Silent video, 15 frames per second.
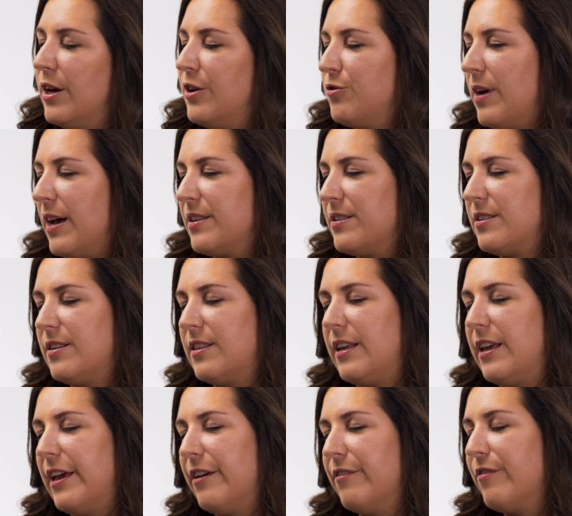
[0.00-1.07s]
addressed
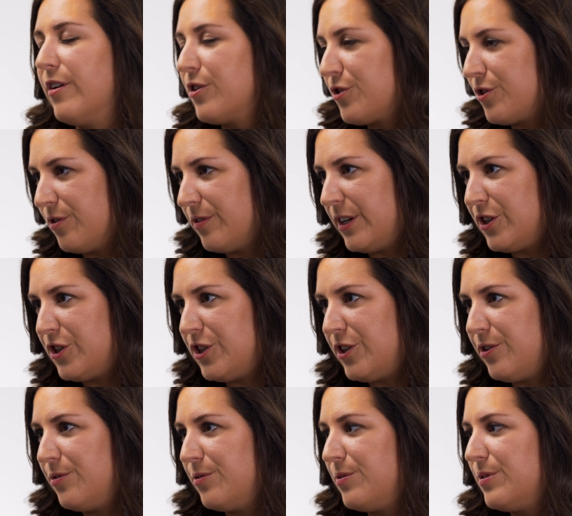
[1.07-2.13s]
the functional
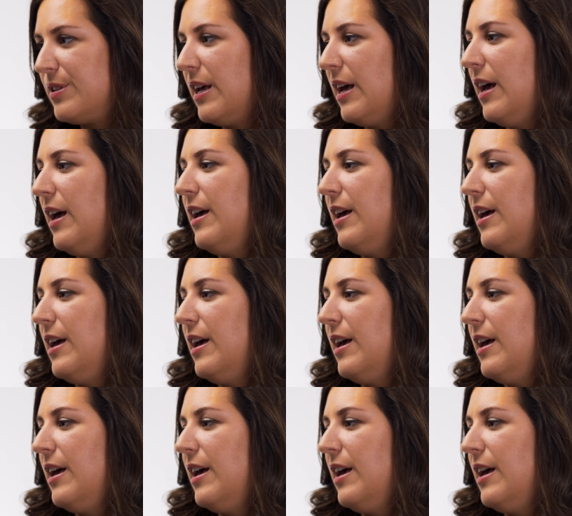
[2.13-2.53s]
issues,